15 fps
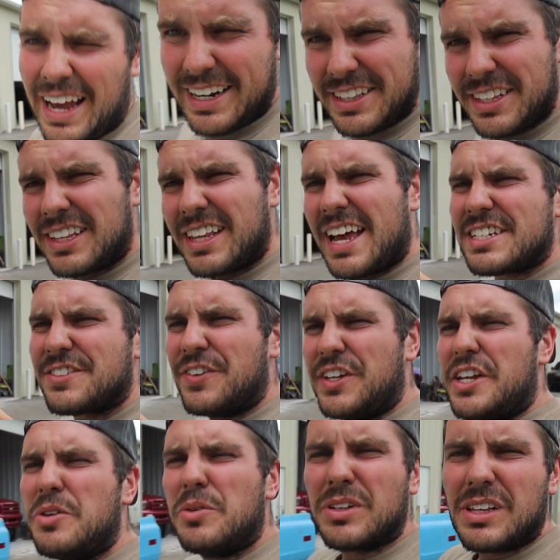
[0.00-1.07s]
And in the last
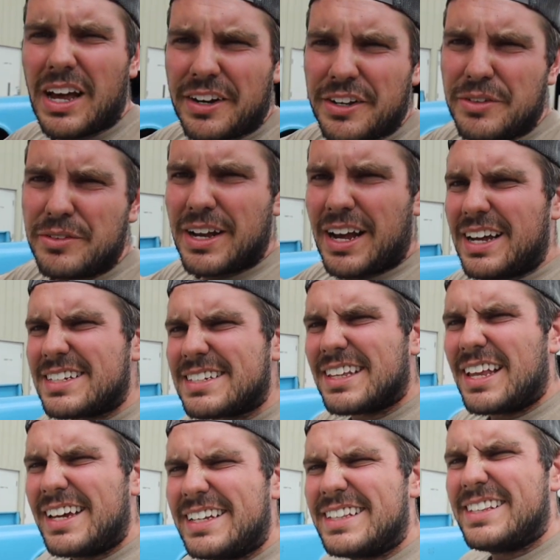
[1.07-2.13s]
video, a lot of you guys
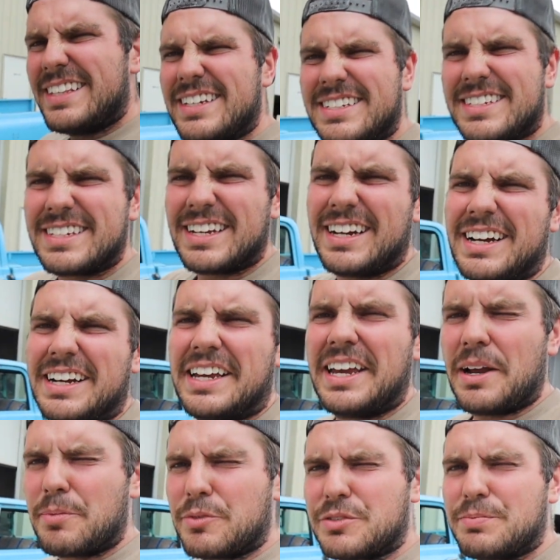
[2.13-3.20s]
liked this uh,
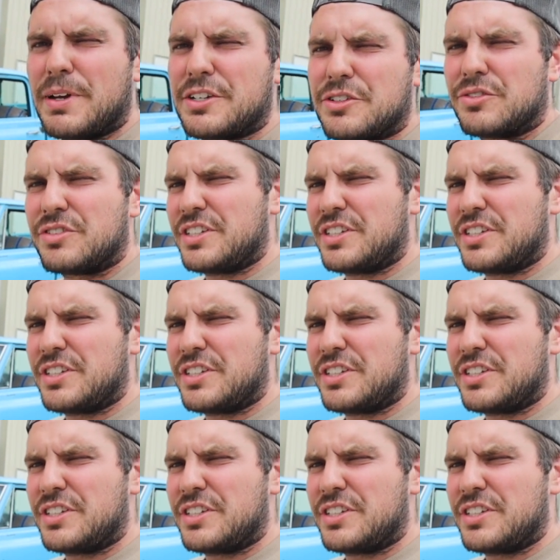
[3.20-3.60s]
Camper Special